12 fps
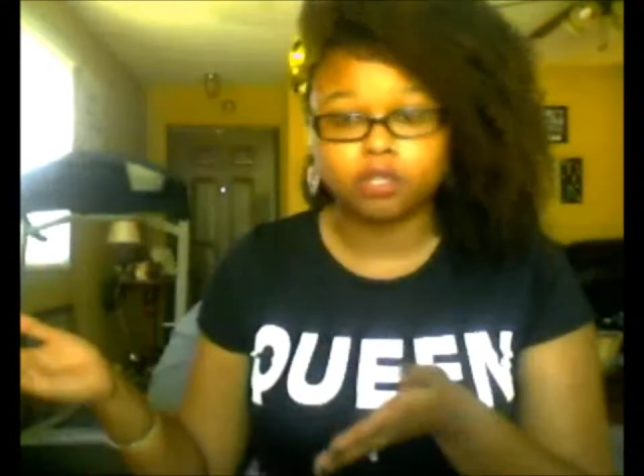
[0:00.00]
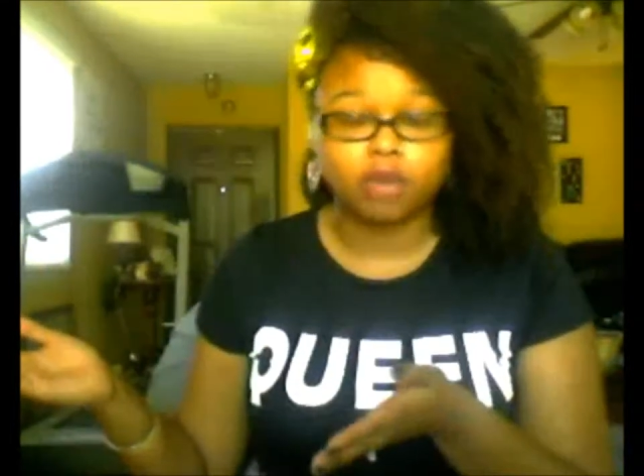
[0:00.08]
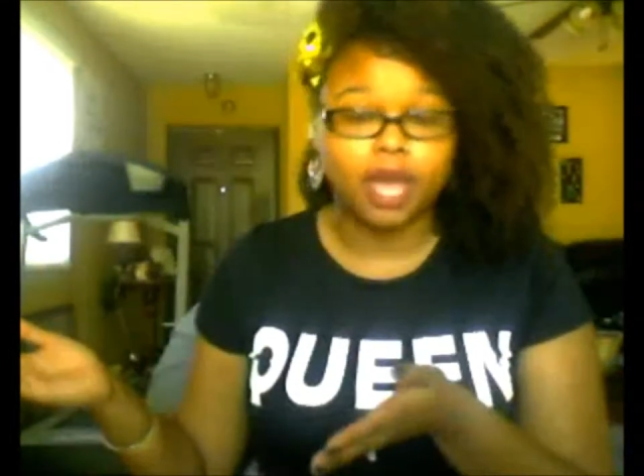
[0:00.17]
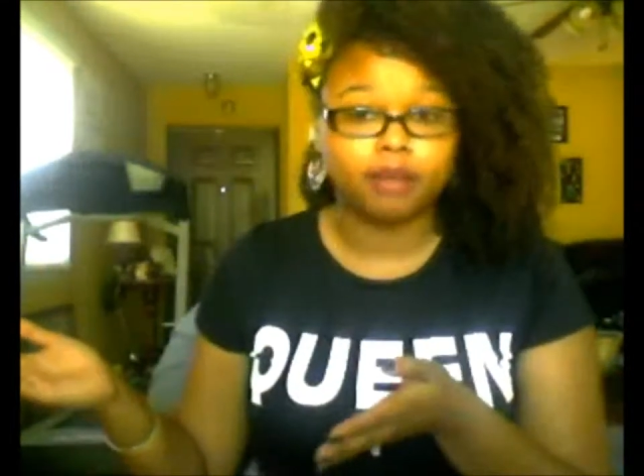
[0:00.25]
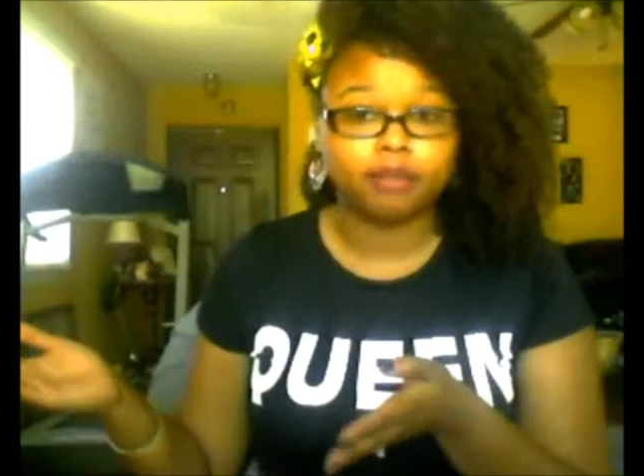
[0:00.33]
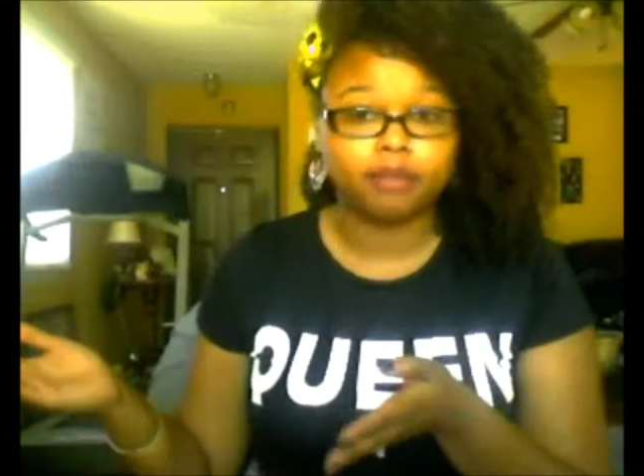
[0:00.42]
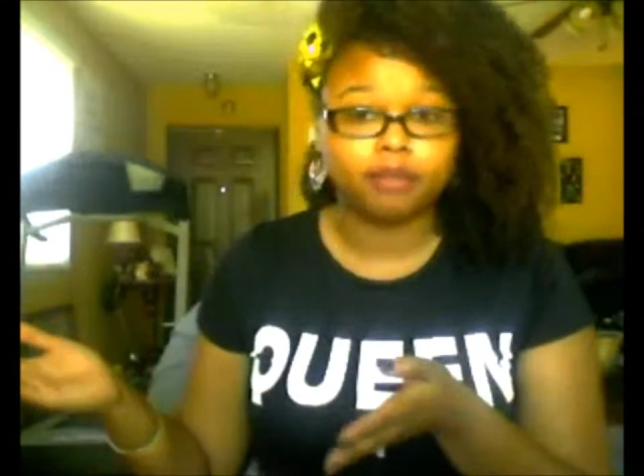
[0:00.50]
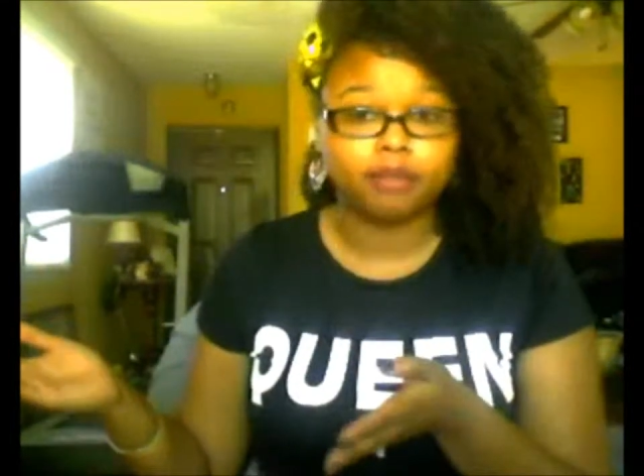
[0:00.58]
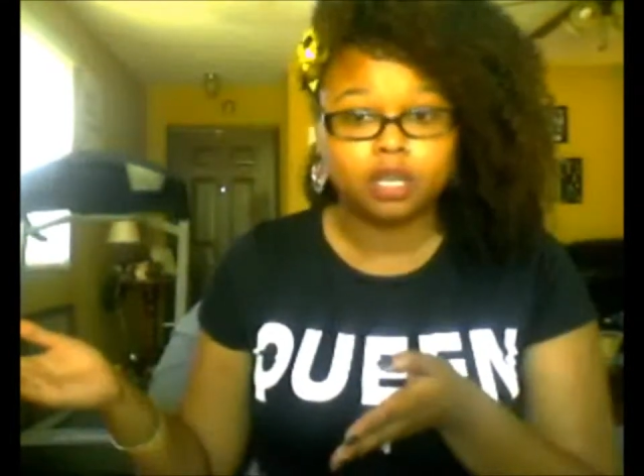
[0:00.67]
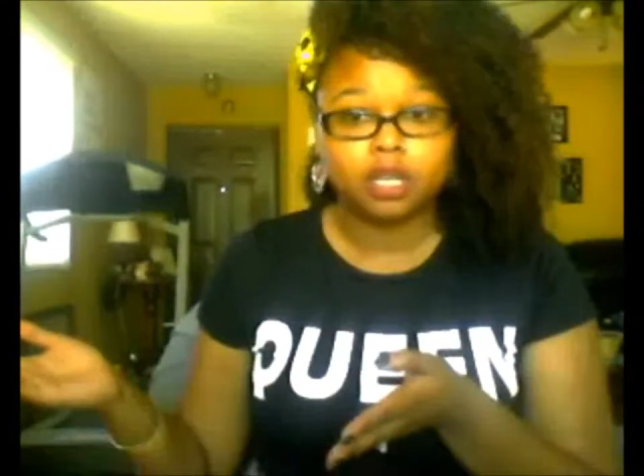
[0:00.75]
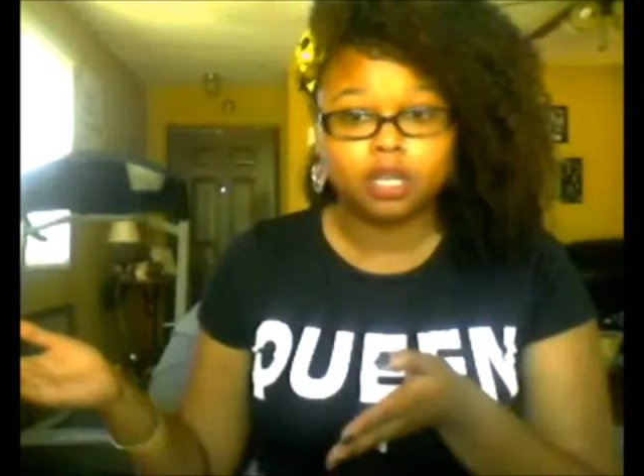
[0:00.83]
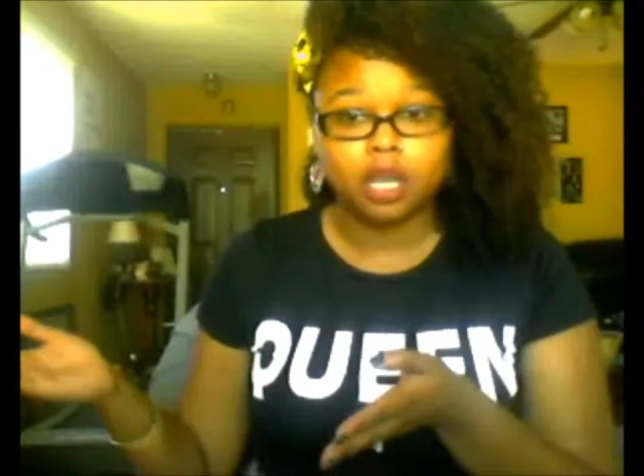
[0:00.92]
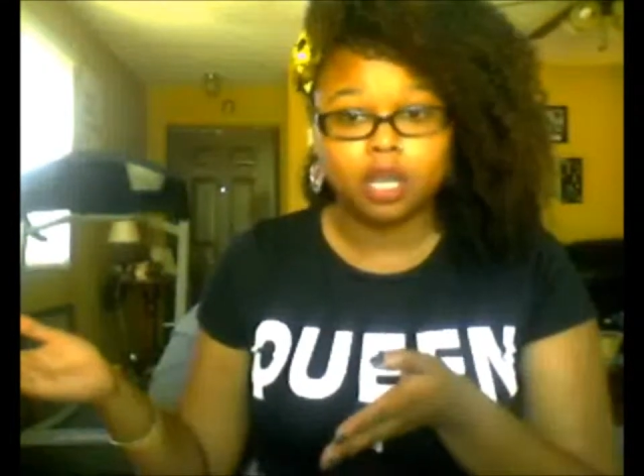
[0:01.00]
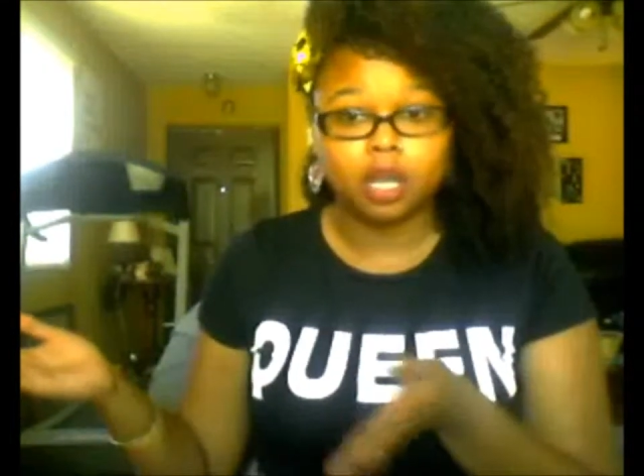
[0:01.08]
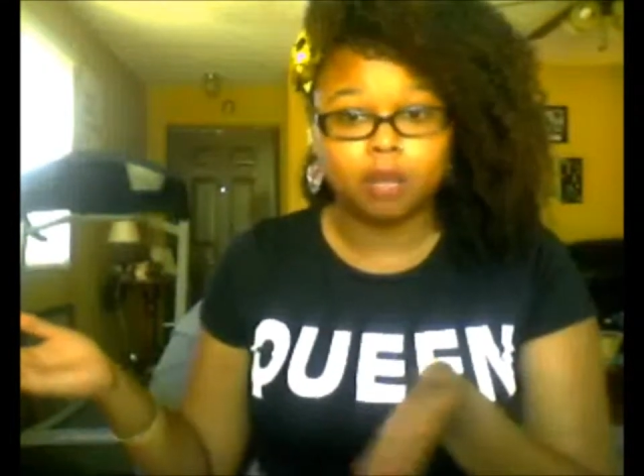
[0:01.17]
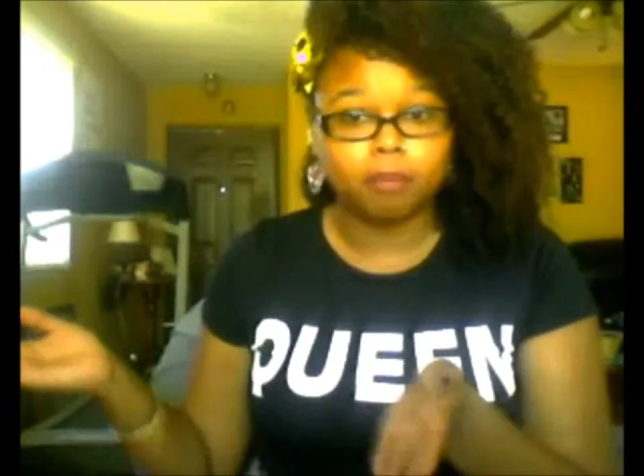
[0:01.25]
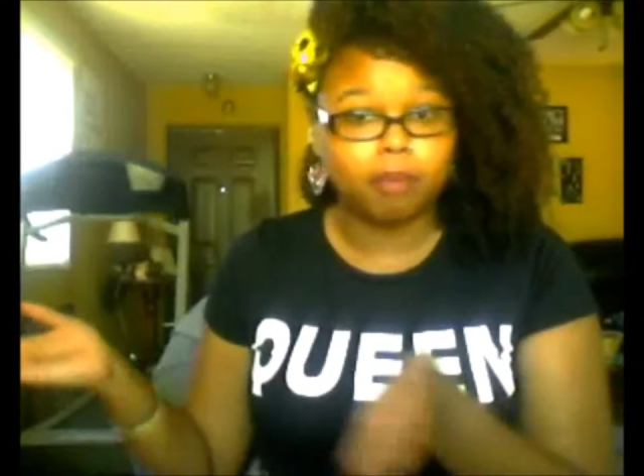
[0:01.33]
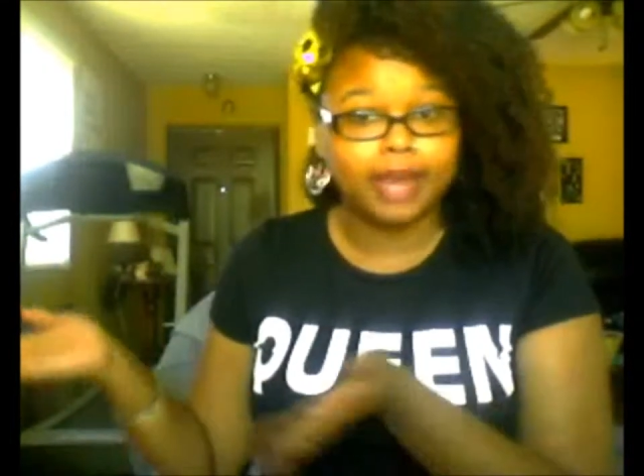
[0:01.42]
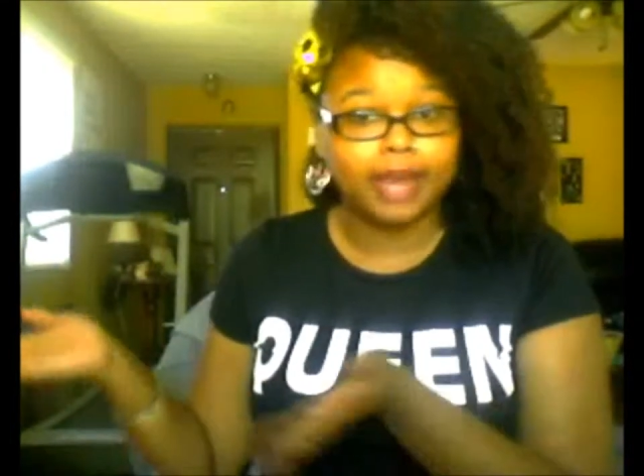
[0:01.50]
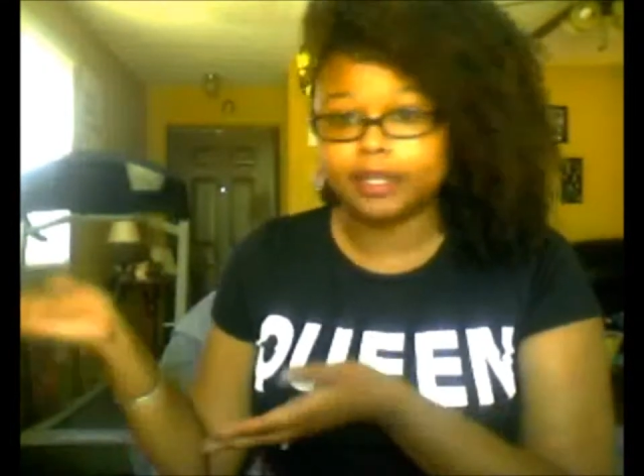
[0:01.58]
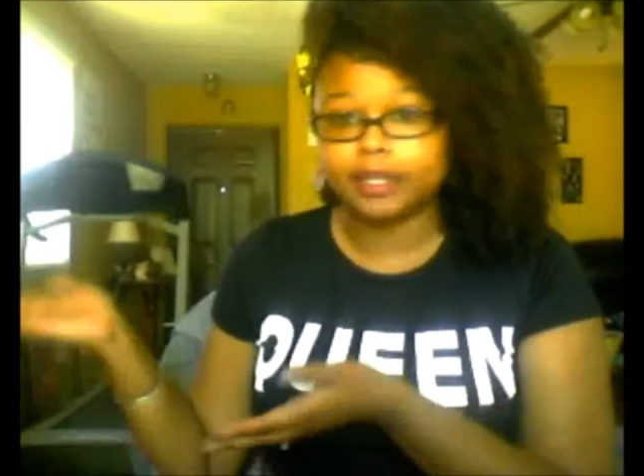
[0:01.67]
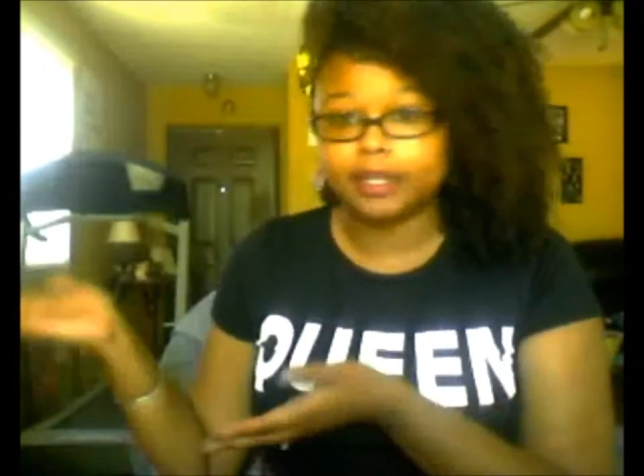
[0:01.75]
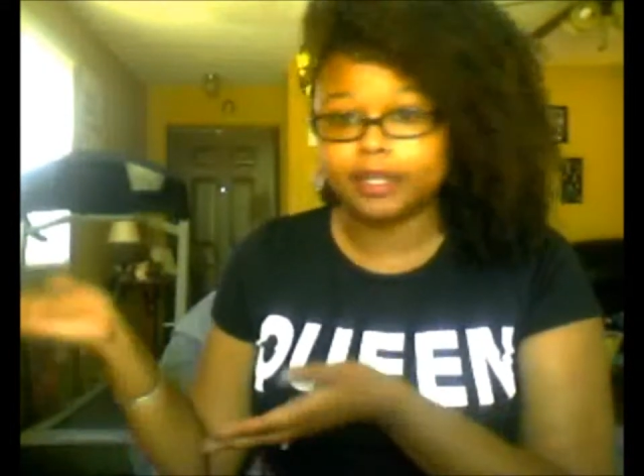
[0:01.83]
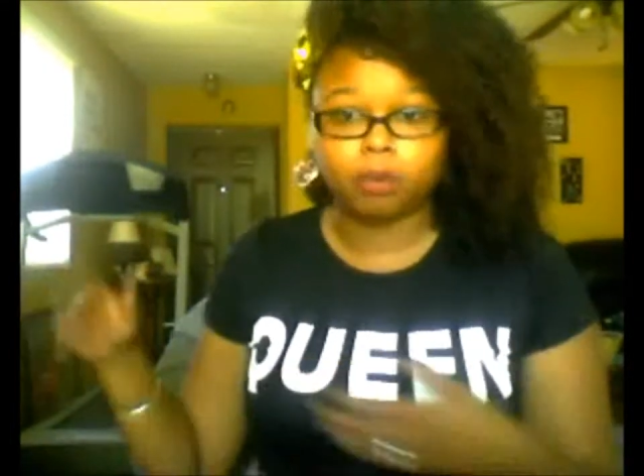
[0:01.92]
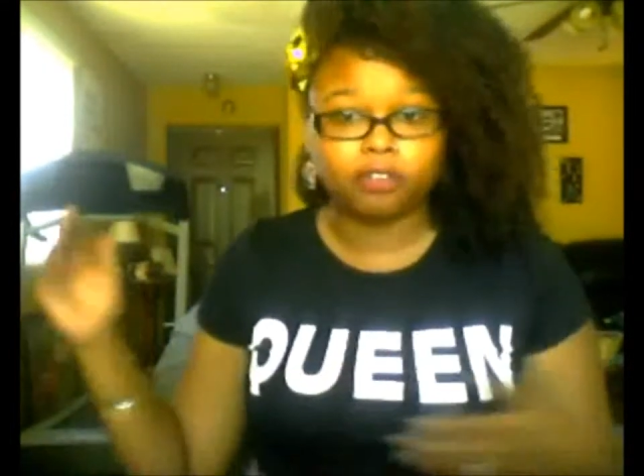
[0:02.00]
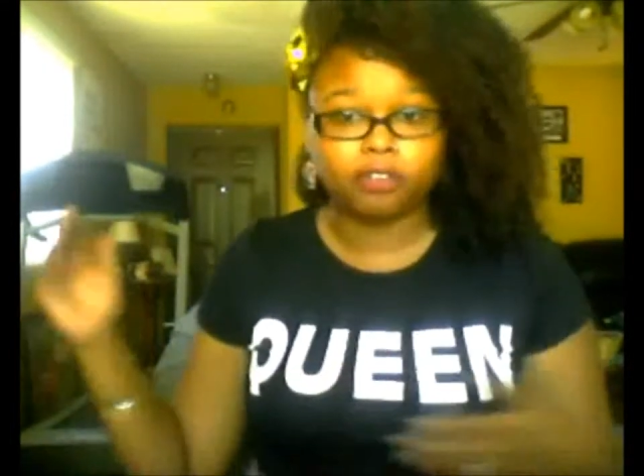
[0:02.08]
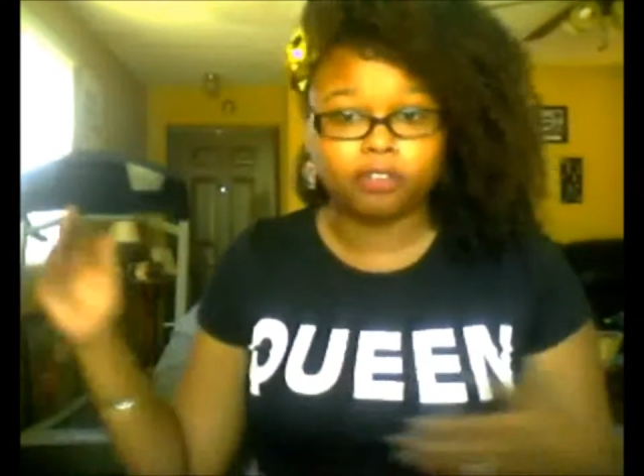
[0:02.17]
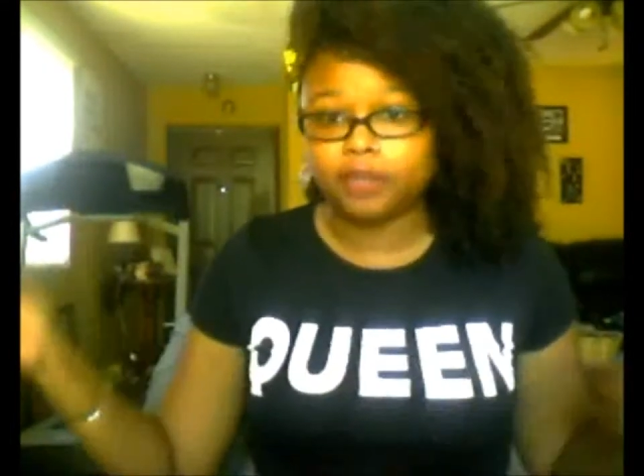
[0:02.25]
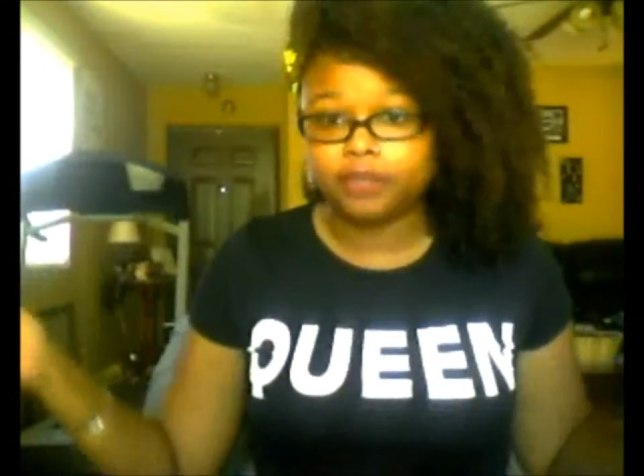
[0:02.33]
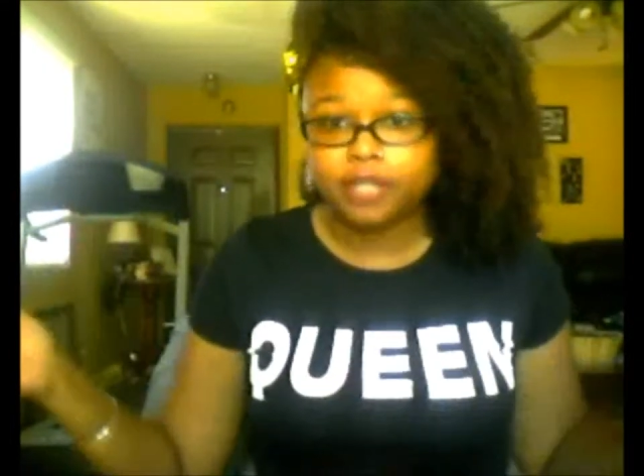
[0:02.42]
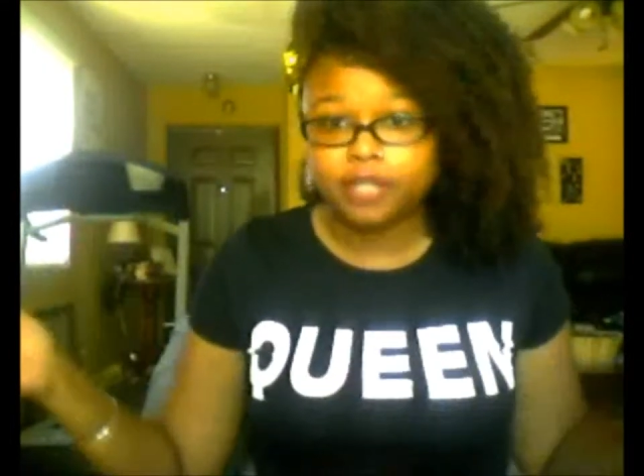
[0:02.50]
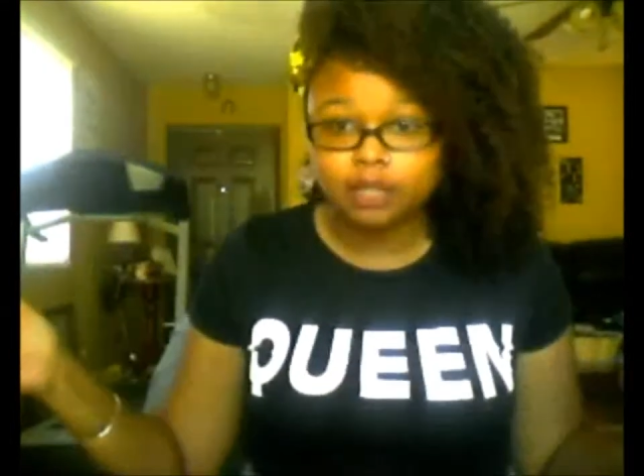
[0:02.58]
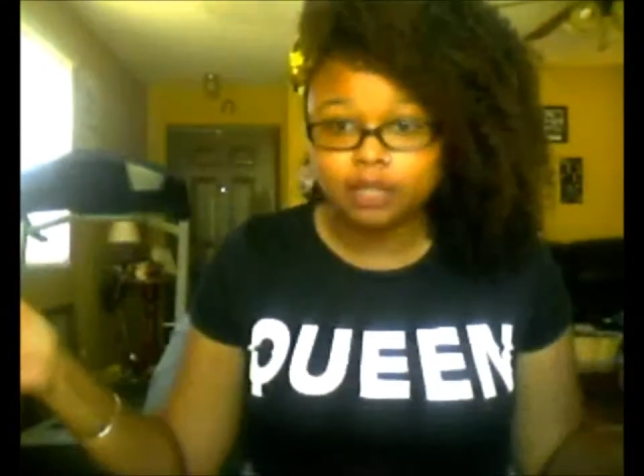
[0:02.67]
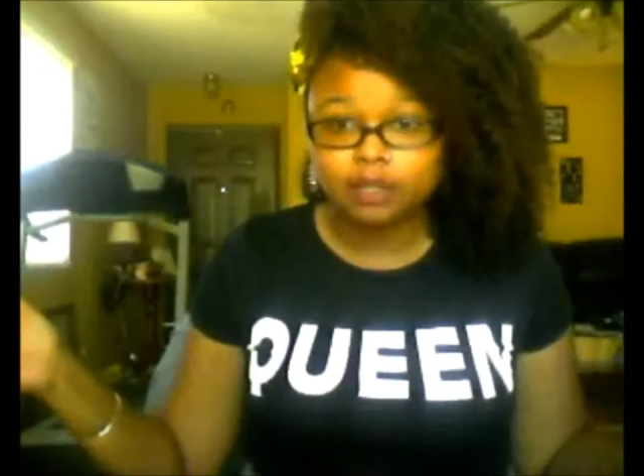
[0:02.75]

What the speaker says: have by December 15th.